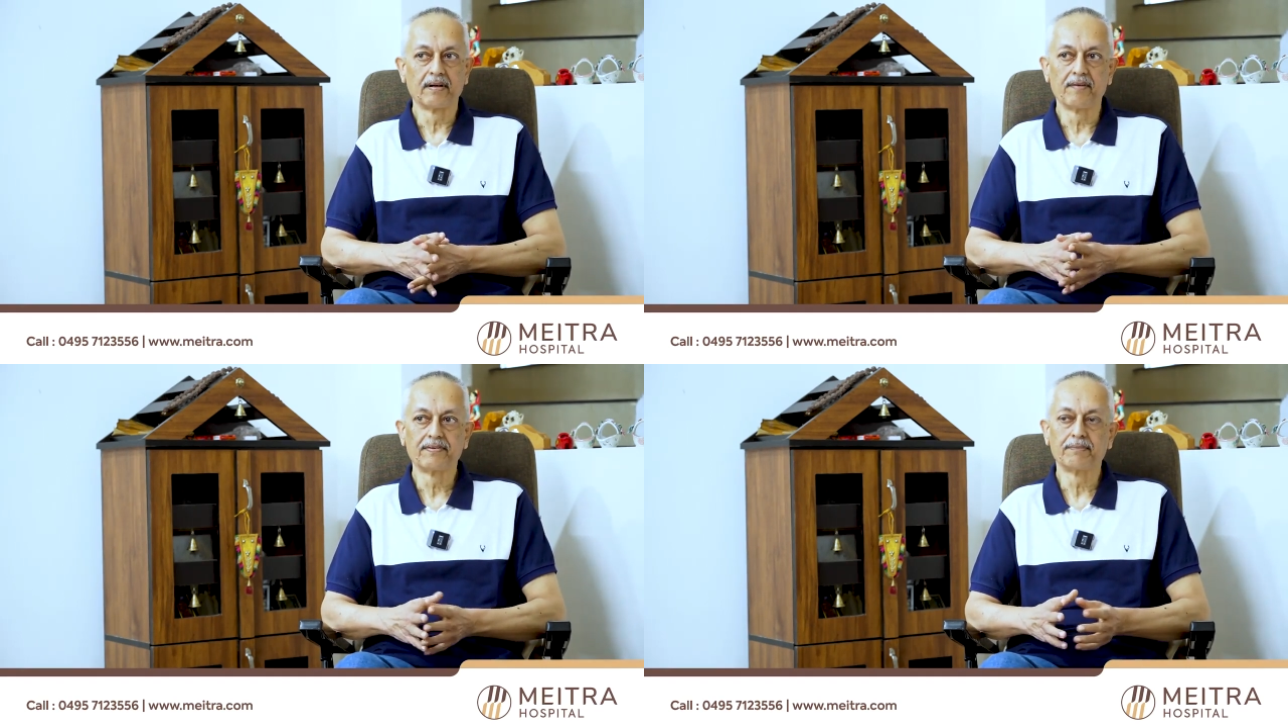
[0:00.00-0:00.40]

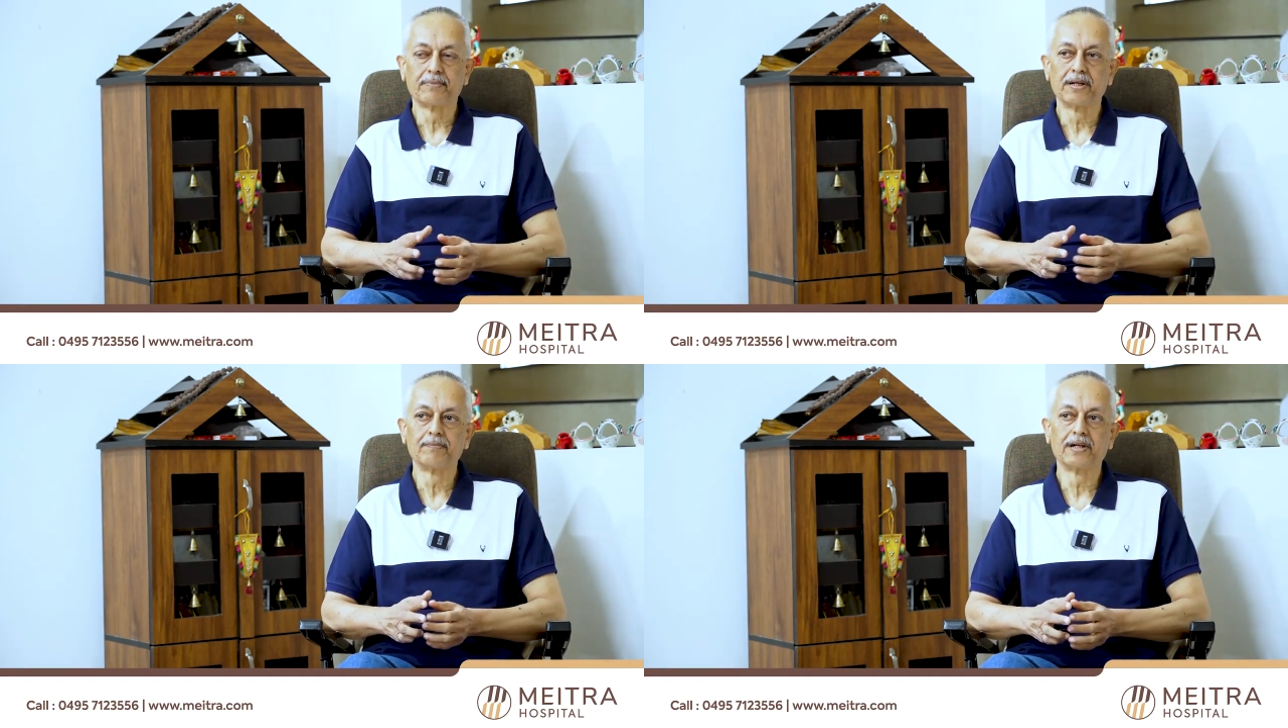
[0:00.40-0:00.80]
after
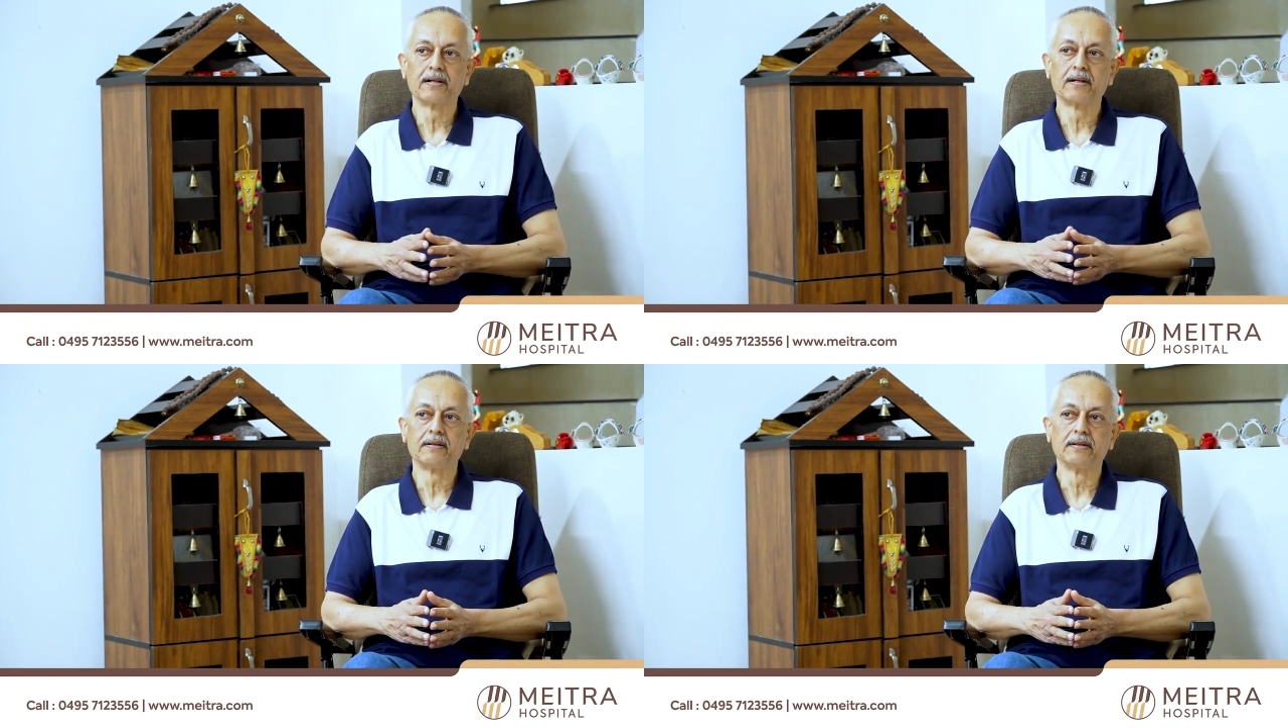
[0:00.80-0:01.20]

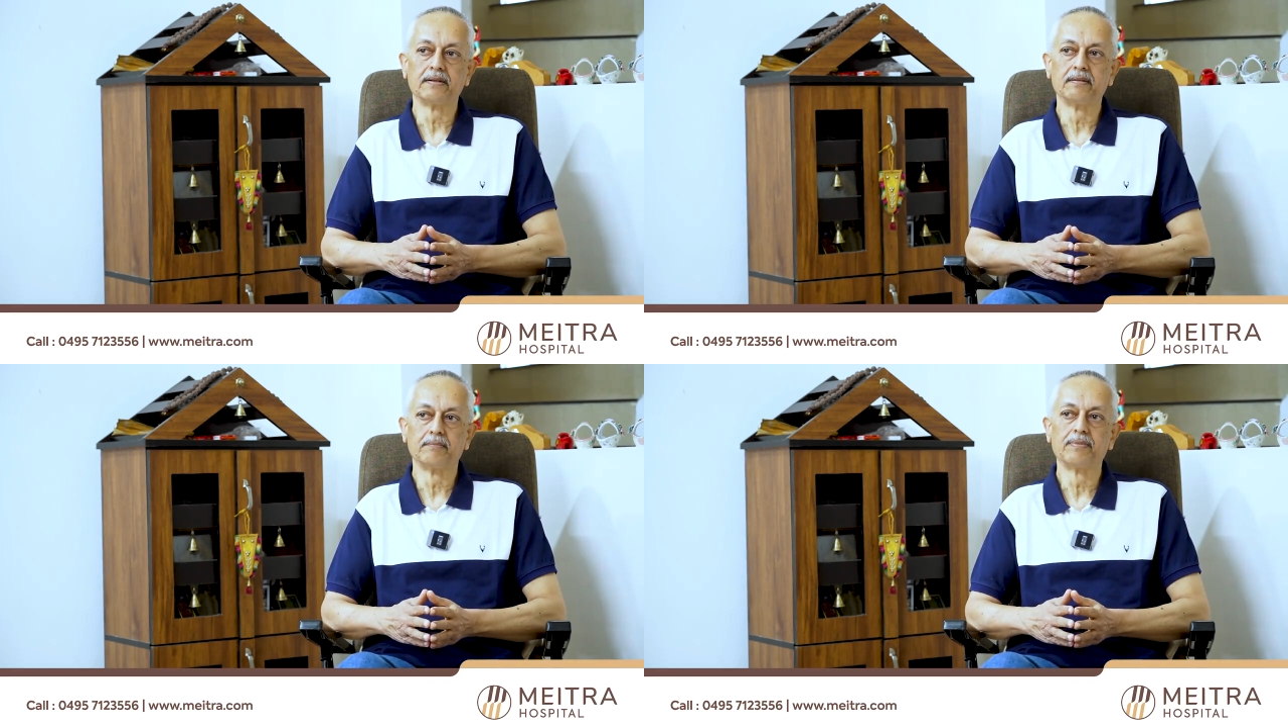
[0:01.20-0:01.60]

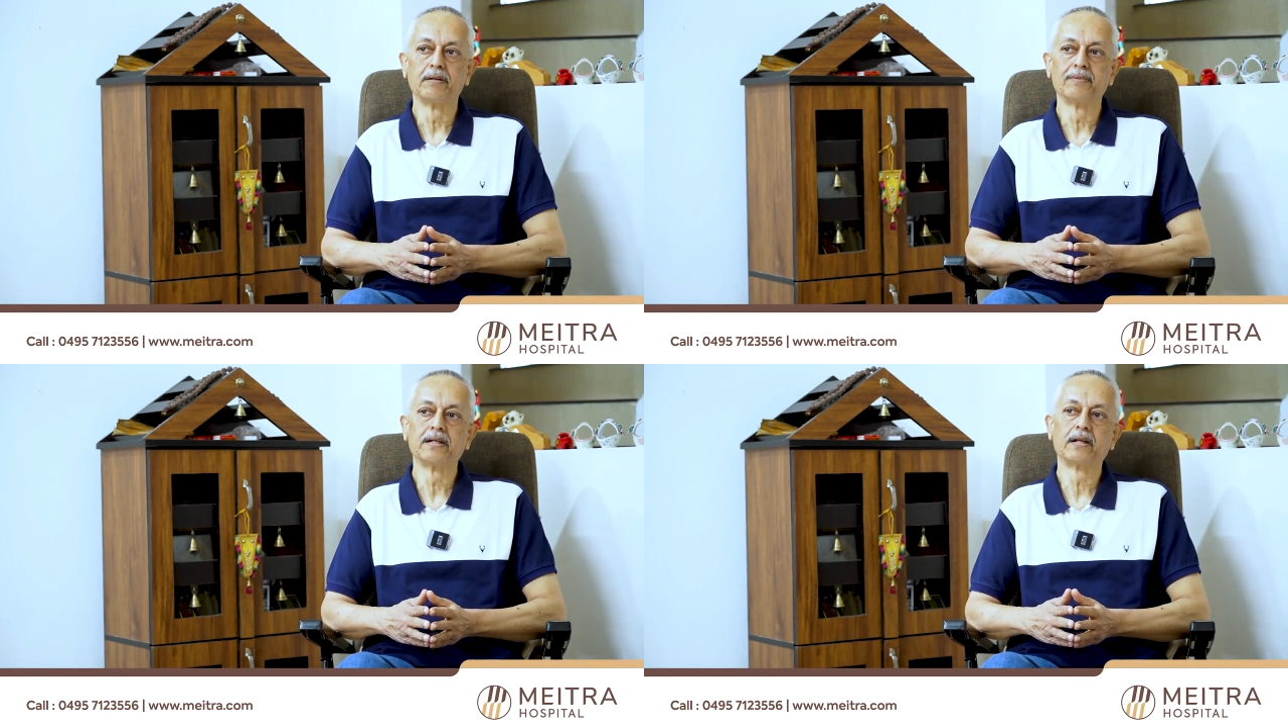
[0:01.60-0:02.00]

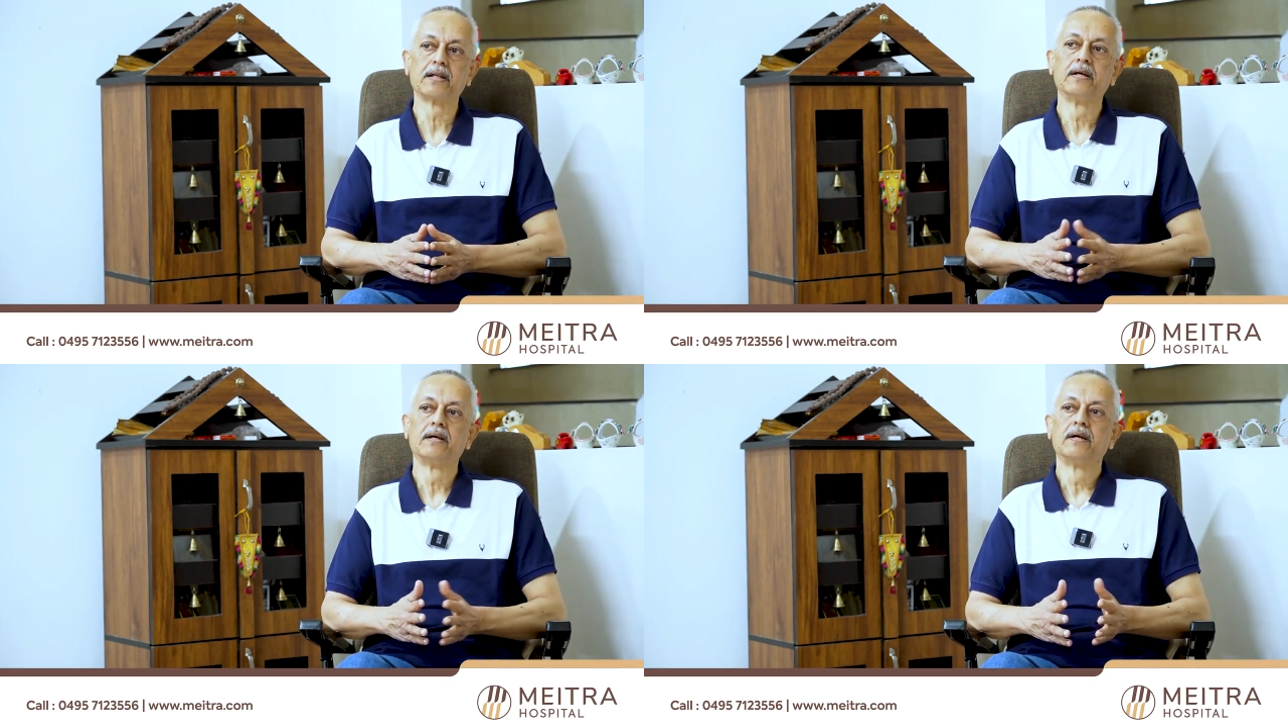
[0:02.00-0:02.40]

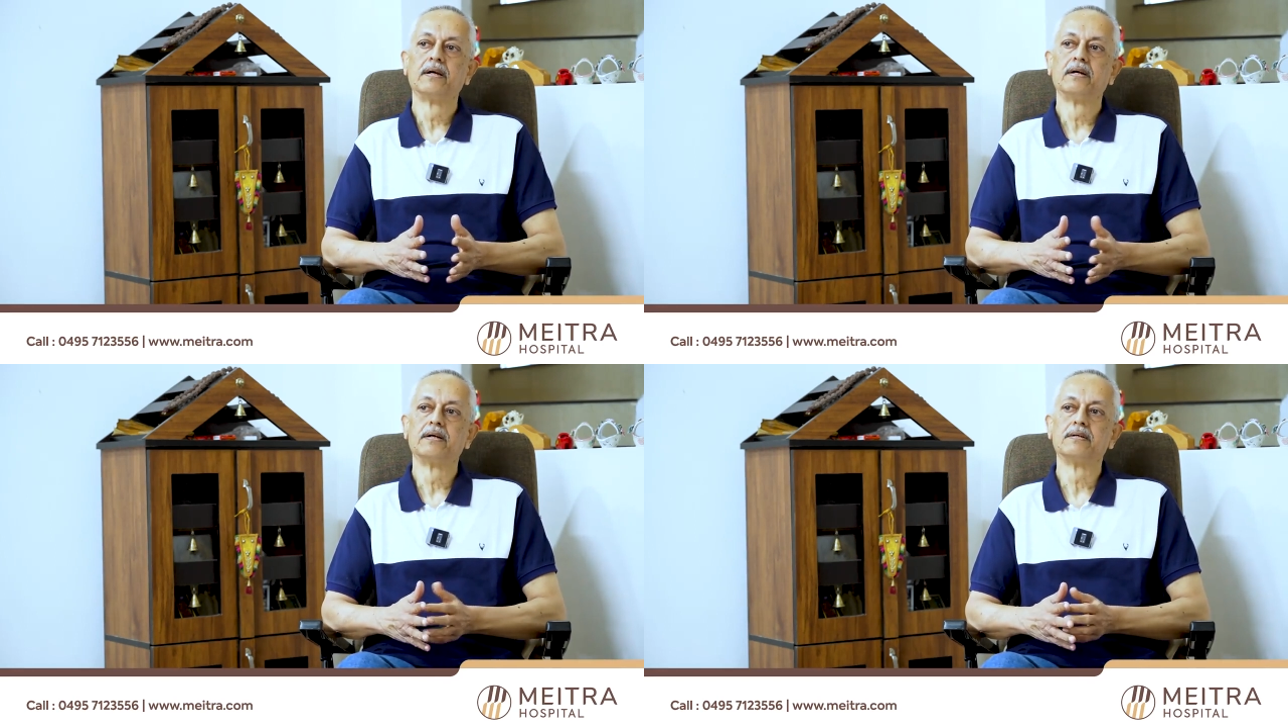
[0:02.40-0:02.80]
preliminary
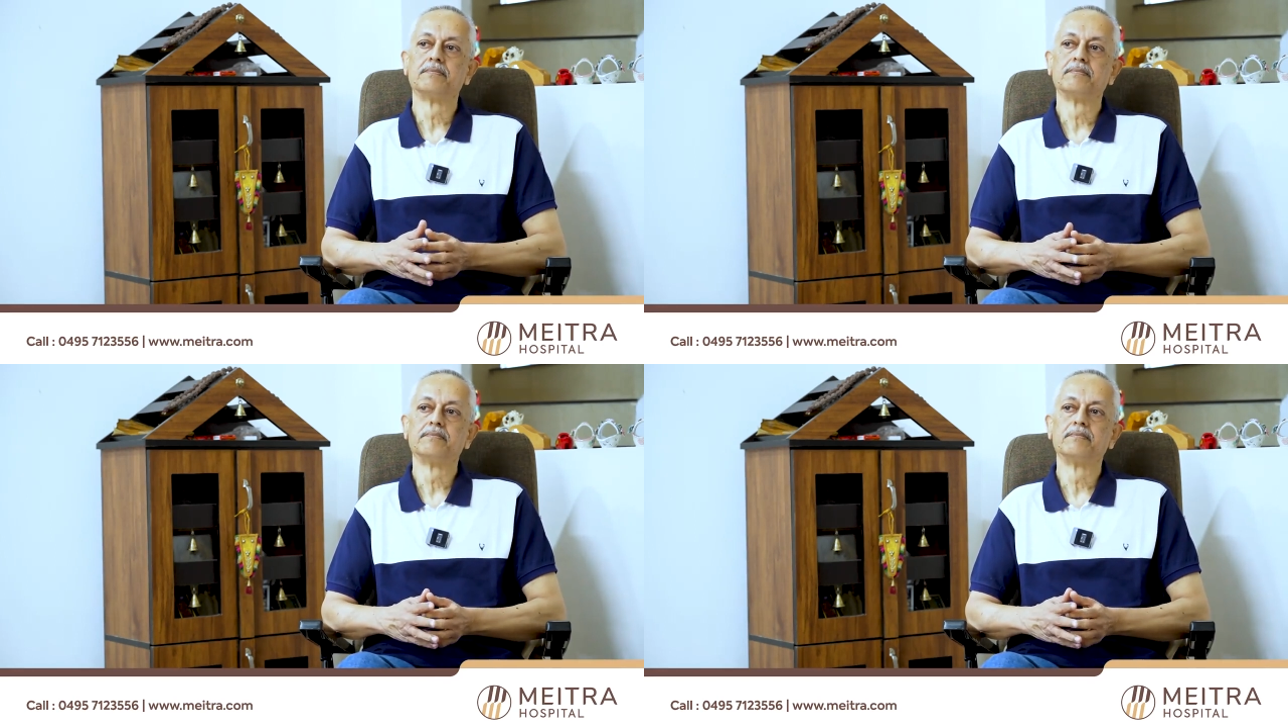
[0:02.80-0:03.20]

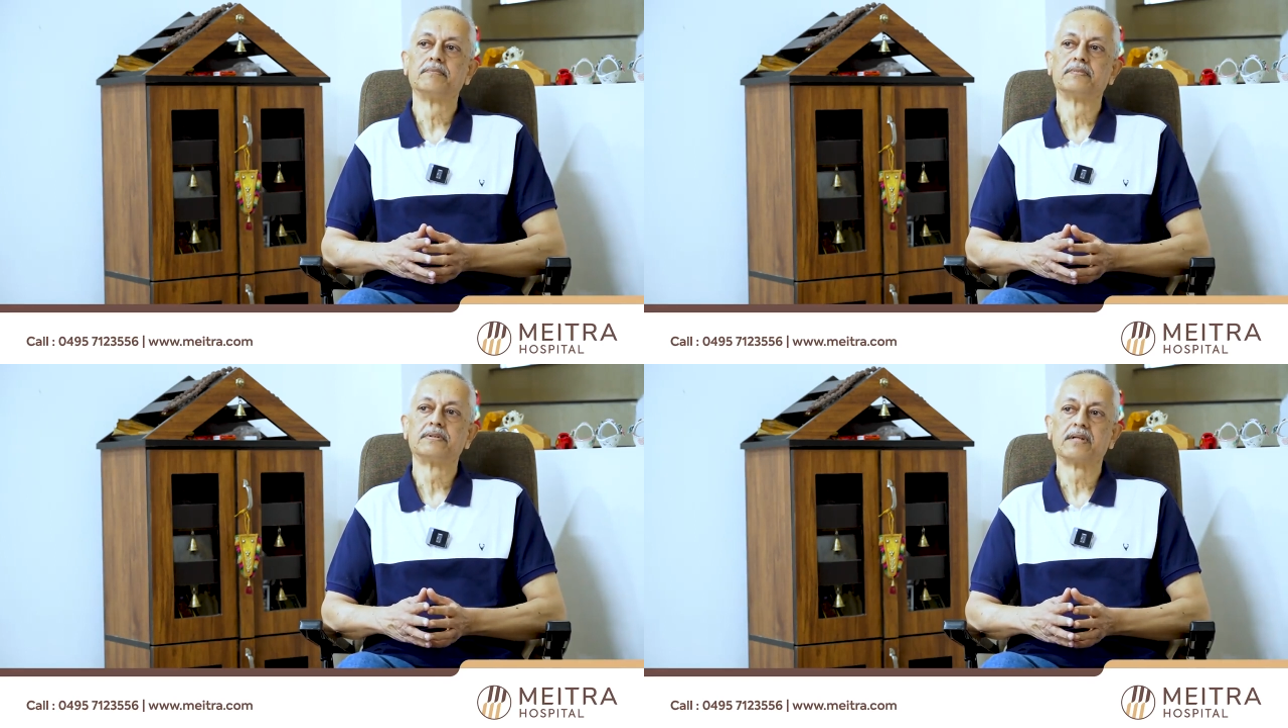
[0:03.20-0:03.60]

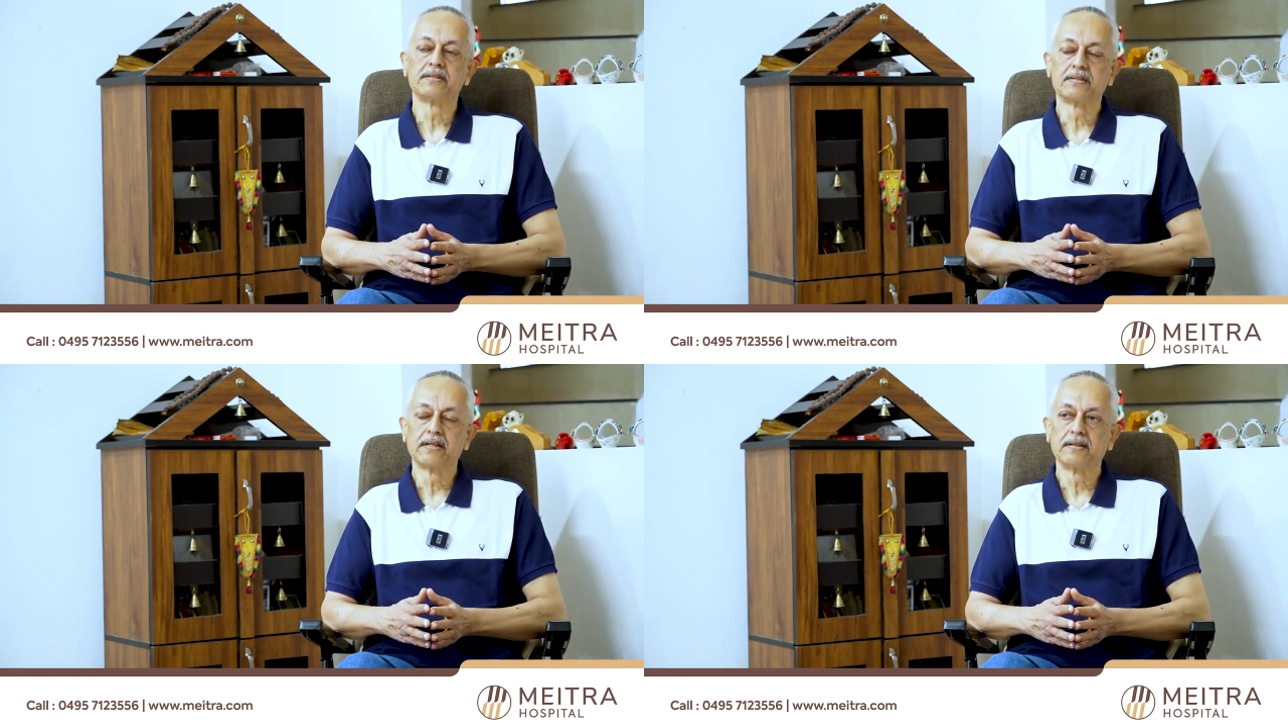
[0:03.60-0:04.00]

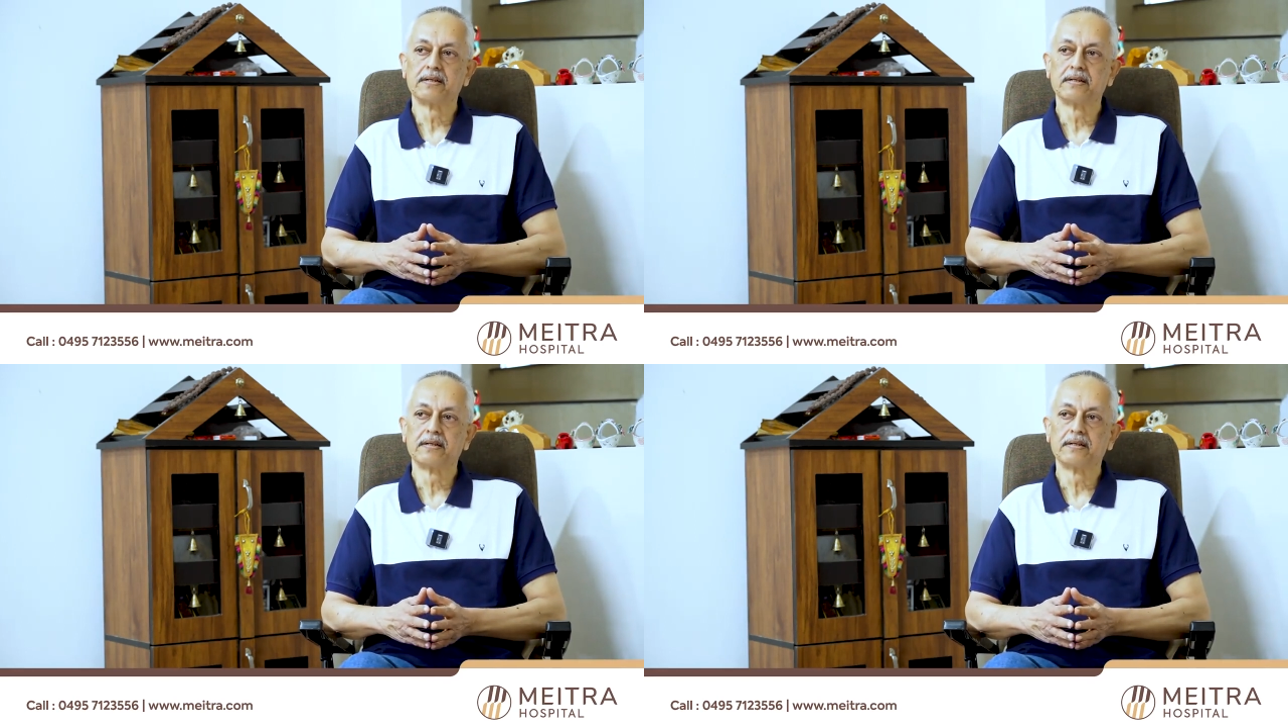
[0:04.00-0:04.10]
testing,